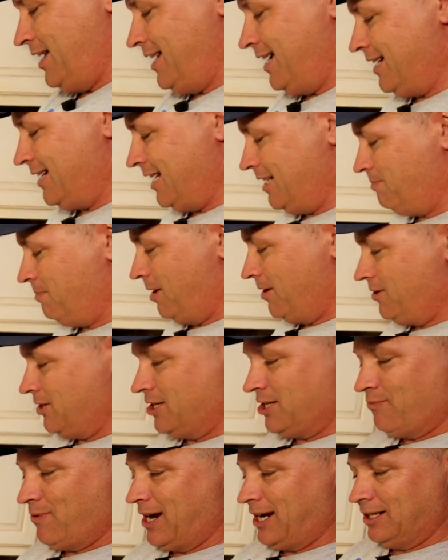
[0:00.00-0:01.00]
and take a nice, uh,
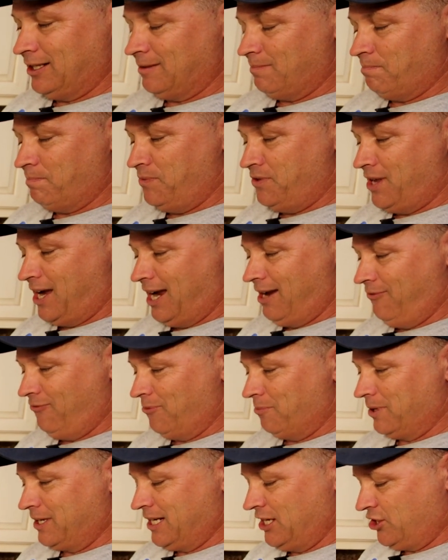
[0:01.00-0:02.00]
just a regular knife
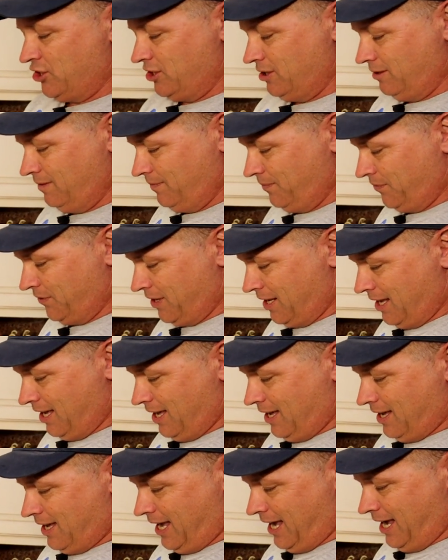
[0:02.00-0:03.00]
from a kitchen,
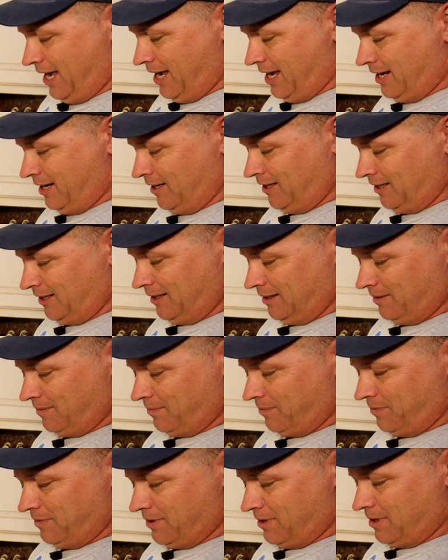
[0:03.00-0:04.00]
and
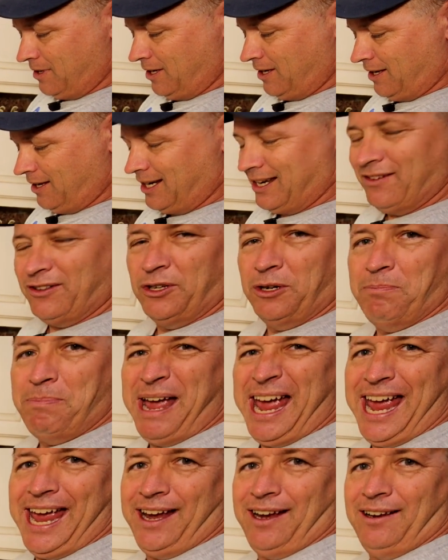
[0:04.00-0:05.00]
give a little
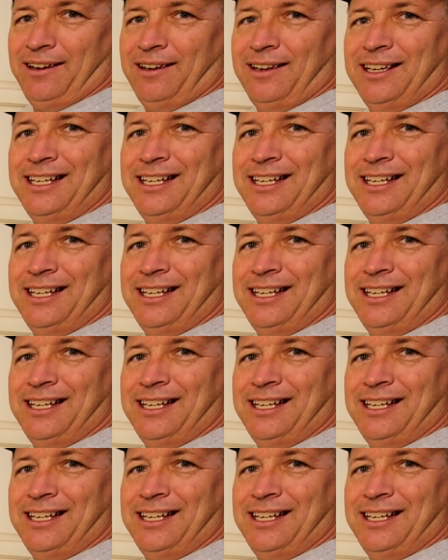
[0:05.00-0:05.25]
bang.